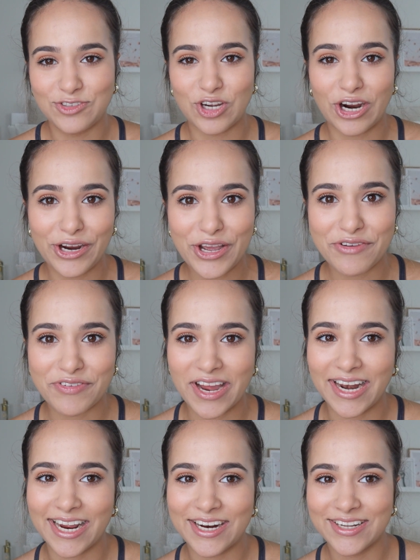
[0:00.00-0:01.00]
Sorry if
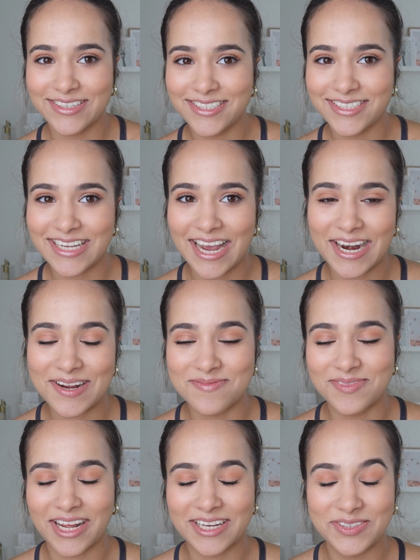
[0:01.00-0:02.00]
I like look to the side. I'm like